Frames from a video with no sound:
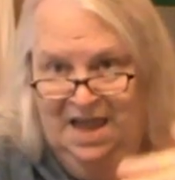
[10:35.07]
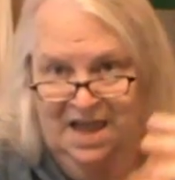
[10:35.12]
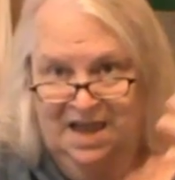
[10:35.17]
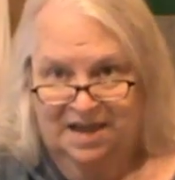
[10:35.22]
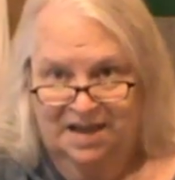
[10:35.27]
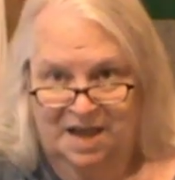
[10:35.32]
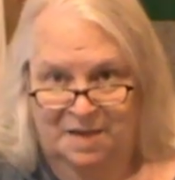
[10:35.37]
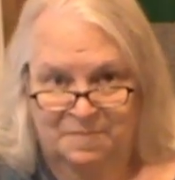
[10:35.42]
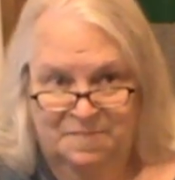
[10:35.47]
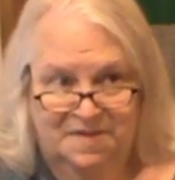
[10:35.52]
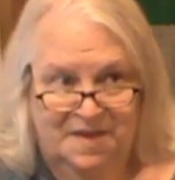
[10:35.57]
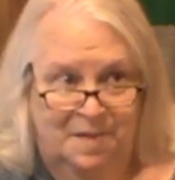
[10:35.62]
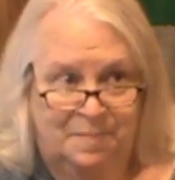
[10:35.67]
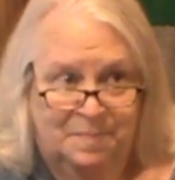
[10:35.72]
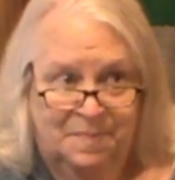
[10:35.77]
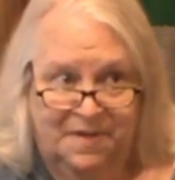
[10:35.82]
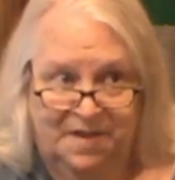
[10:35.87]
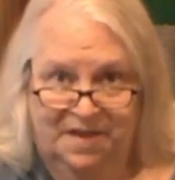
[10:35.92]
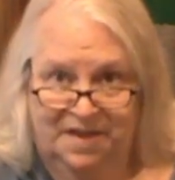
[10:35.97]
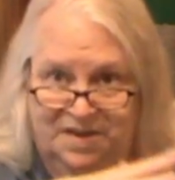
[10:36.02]
It comes
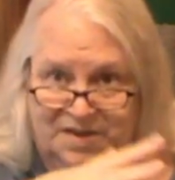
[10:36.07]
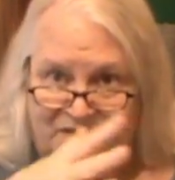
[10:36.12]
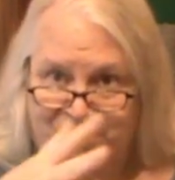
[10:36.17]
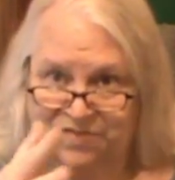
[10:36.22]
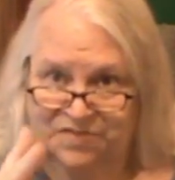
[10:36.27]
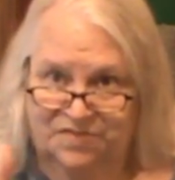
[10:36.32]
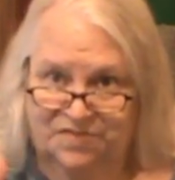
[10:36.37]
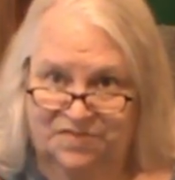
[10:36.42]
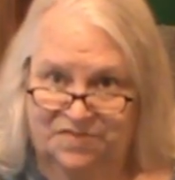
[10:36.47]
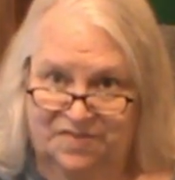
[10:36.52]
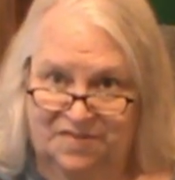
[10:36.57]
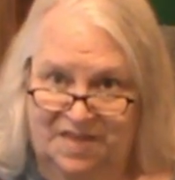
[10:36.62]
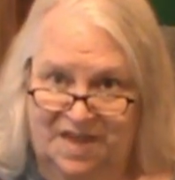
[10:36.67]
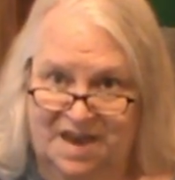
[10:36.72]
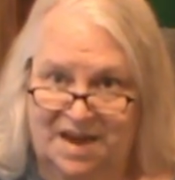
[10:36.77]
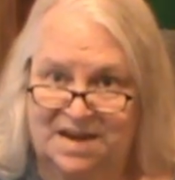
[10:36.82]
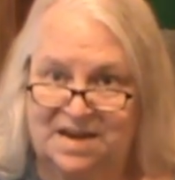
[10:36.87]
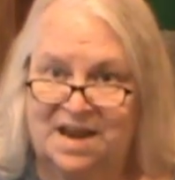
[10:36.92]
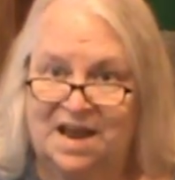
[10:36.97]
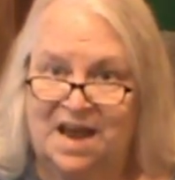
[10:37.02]
up, it is
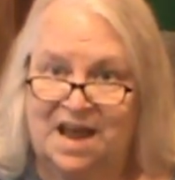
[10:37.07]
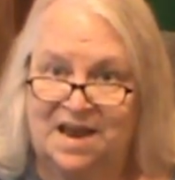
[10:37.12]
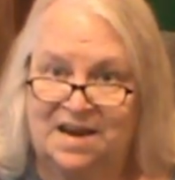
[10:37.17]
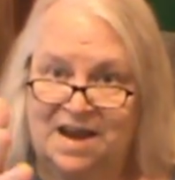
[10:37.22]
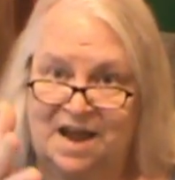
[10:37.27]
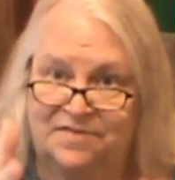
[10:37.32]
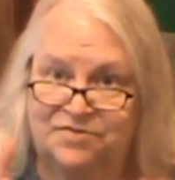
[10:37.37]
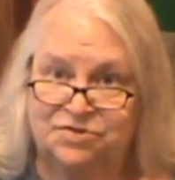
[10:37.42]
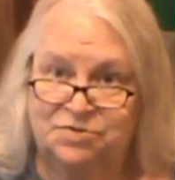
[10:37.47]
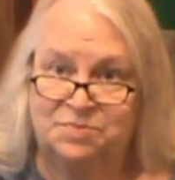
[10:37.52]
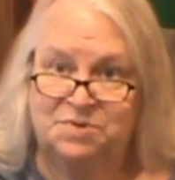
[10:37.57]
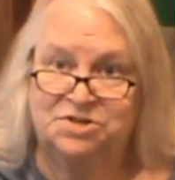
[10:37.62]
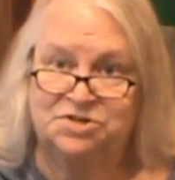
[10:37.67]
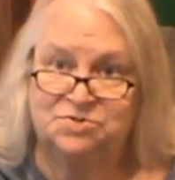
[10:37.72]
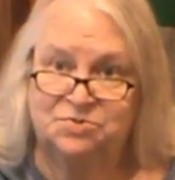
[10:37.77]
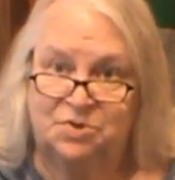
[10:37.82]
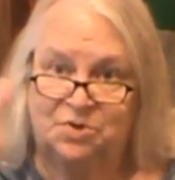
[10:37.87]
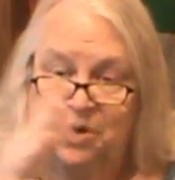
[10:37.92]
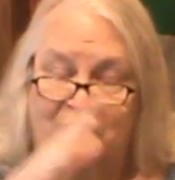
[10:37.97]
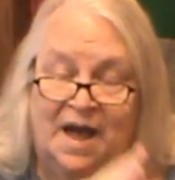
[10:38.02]
slayed, and after
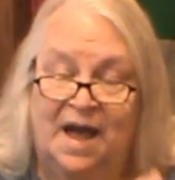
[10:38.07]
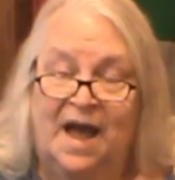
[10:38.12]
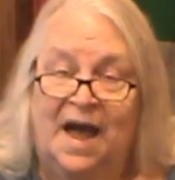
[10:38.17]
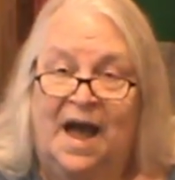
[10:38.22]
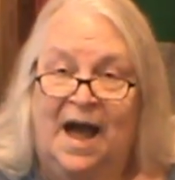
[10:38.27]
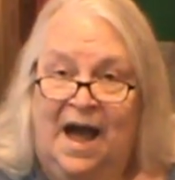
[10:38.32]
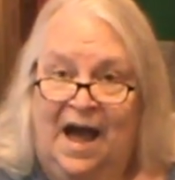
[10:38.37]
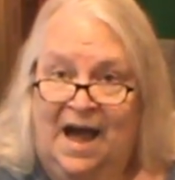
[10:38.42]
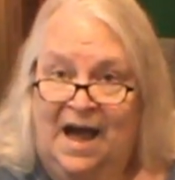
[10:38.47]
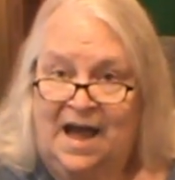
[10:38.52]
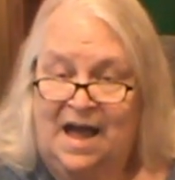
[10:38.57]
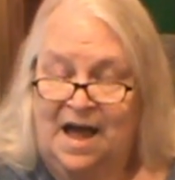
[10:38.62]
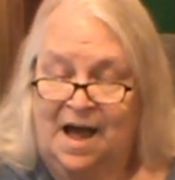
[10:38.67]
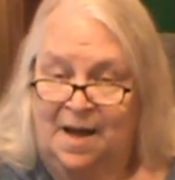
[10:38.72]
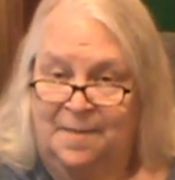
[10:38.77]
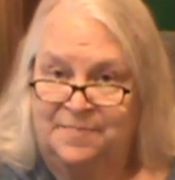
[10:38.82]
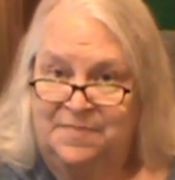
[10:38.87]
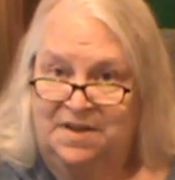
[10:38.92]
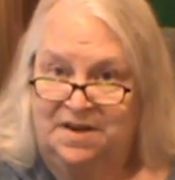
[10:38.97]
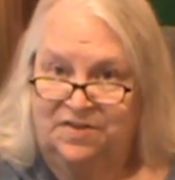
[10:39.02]
ritual,
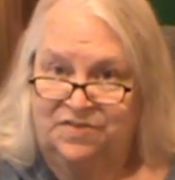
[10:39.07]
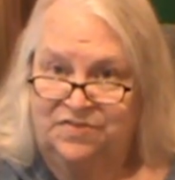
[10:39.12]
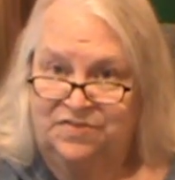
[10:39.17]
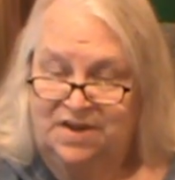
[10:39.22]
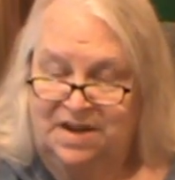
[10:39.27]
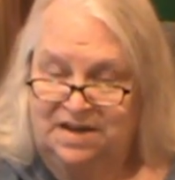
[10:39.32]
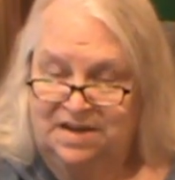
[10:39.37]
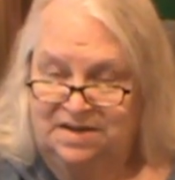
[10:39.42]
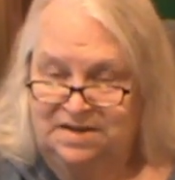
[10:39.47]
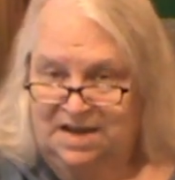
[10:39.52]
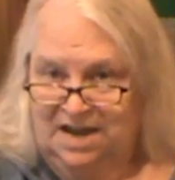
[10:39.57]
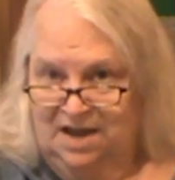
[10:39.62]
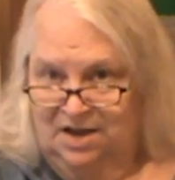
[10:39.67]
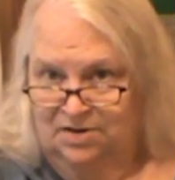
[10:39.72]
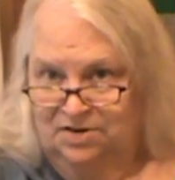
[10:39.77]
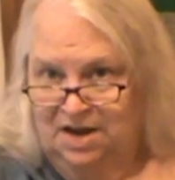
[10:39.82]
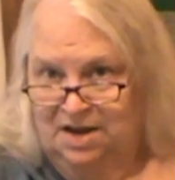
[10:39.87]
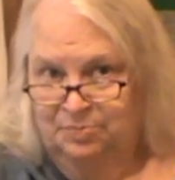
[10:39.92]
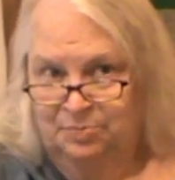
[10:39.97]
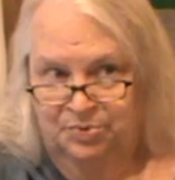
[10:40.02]
um, it is taken
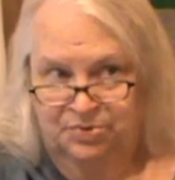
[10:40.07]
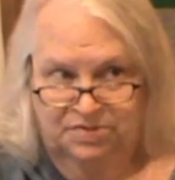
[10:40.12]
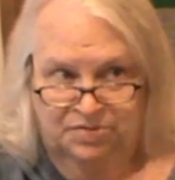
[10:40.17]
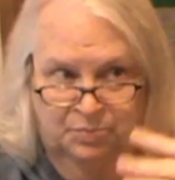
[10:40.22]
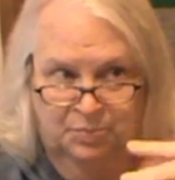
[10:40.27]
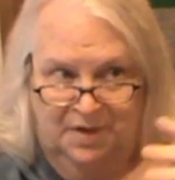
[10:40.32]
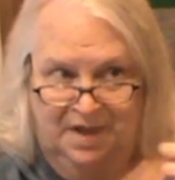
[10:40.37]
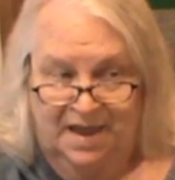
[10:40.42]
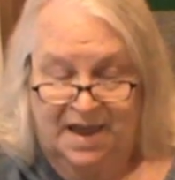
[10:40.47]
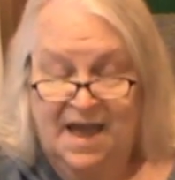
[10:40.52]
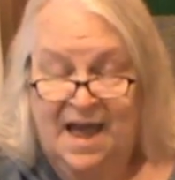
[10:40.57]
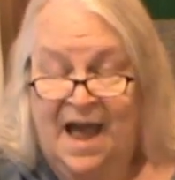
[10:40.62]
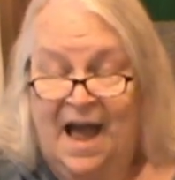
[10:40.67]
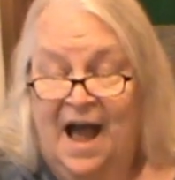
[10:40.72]
down and put away.